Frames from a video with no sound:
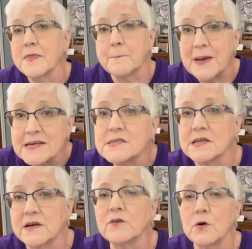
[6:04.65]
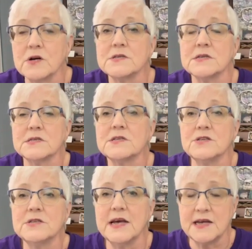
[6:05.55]
The best thing, of course, is
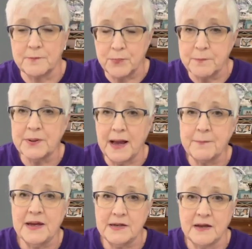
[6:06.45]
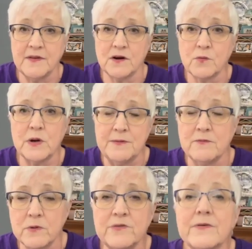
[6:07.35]
to take and put black paint on there and
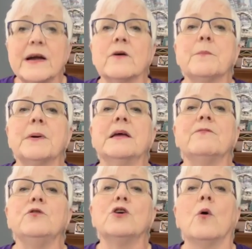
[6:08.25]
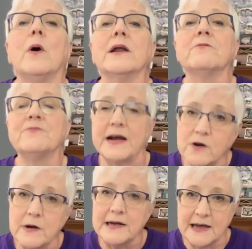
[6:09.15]
re refire it. But if you don't want to
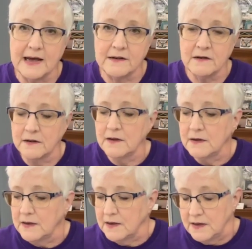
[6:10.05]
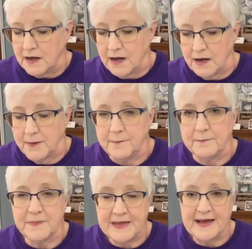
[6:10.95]
fire again,
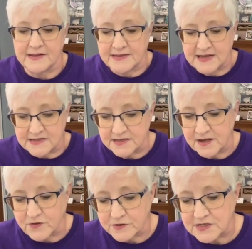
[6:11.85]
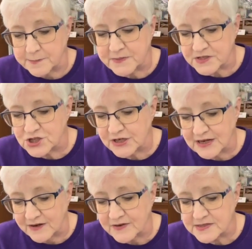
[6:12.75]
um, that, that's another tip that she
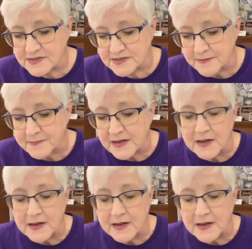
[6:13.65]
gave us.